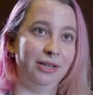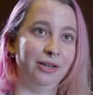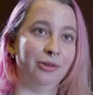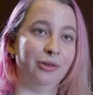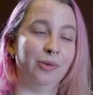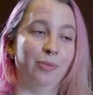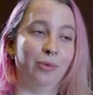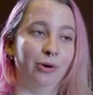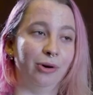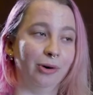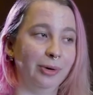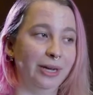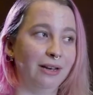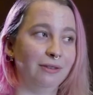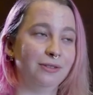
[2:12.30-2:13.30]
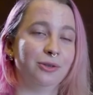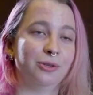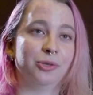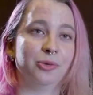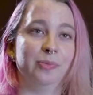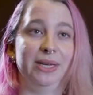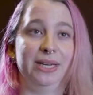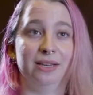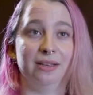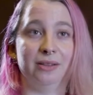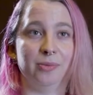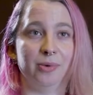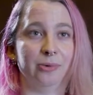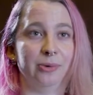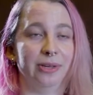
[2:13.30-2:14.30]
You know, the more we have social media,
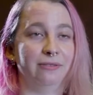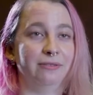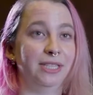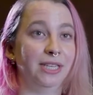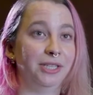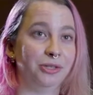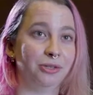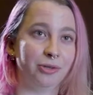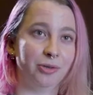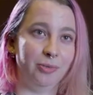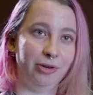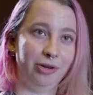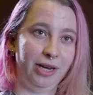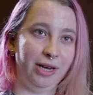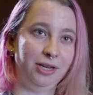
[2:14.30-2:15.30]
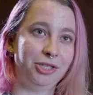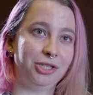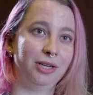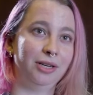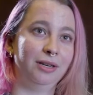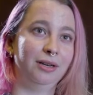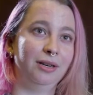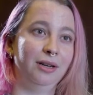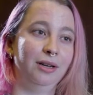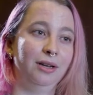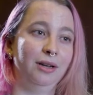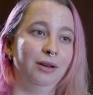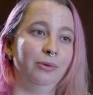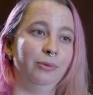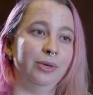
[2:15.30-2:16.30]
the more we have digital communication,
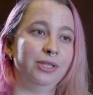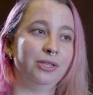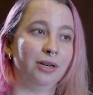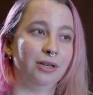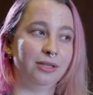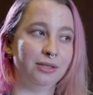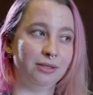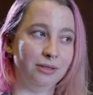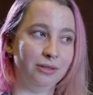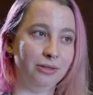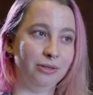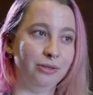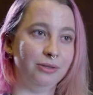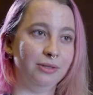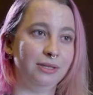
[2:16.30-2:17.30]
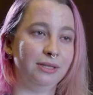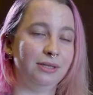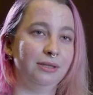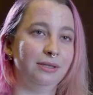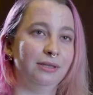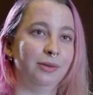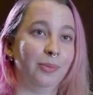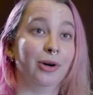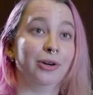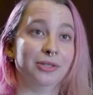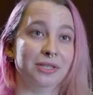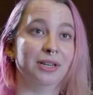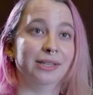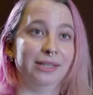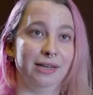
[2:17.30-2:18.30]
we start to lose the
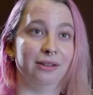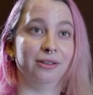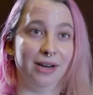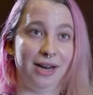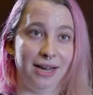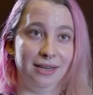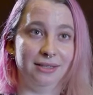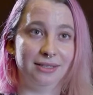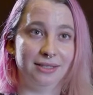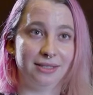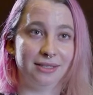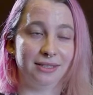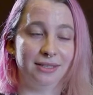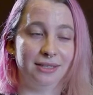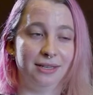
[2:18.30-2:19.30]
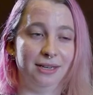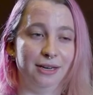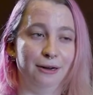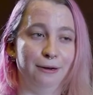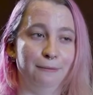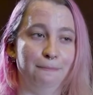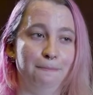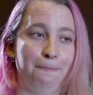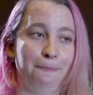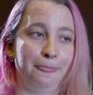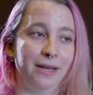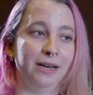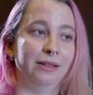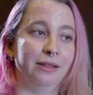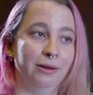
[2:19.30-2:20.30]
person on the other end.
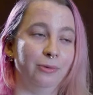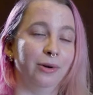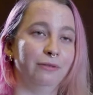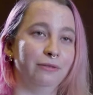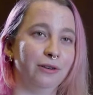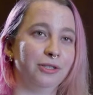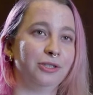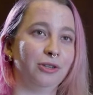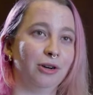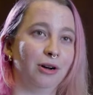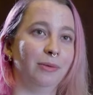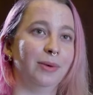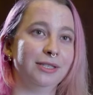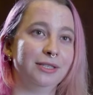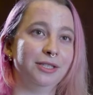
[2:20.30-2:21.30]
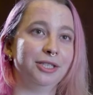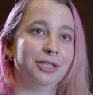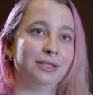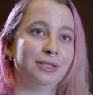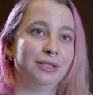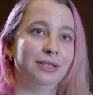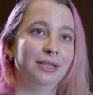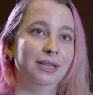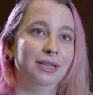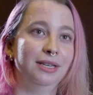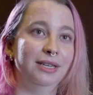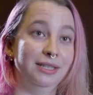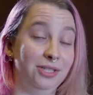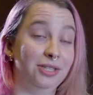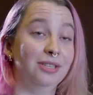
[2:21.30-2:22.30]
And I think one of her strong messages
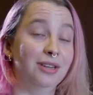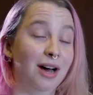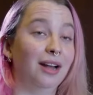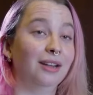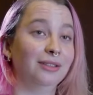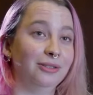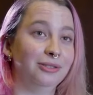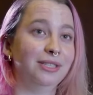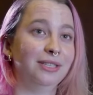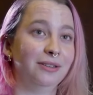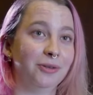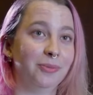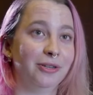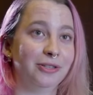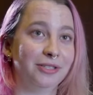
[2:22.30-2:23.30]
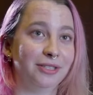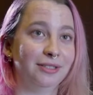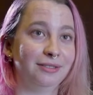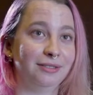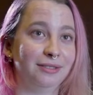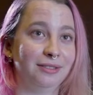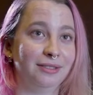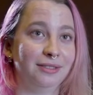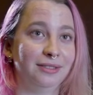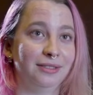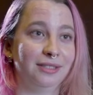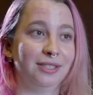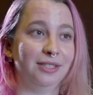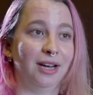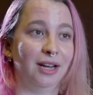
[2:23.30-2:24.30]
is to not lose the other person,
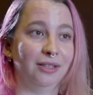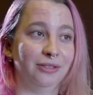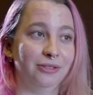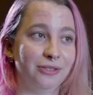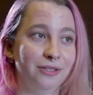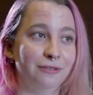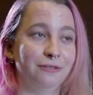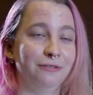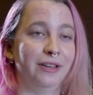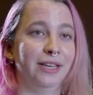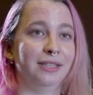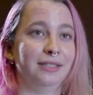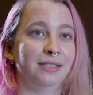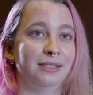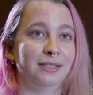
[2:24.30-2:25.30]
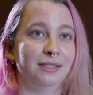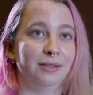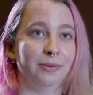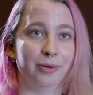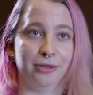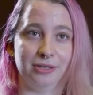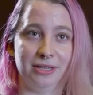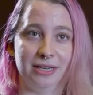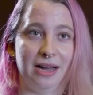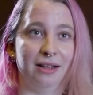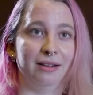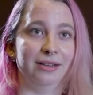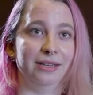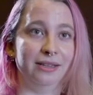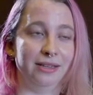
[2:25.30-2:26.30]
to not lose the face, the
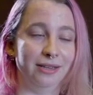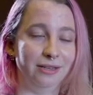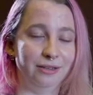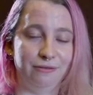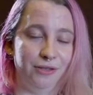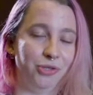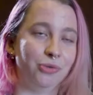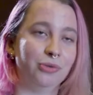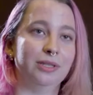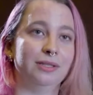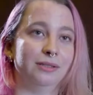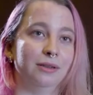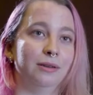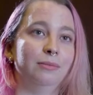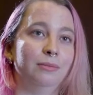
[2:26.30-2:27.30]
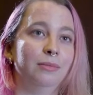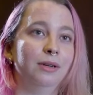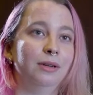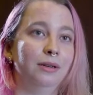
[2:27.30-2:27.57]
personality, the individualism,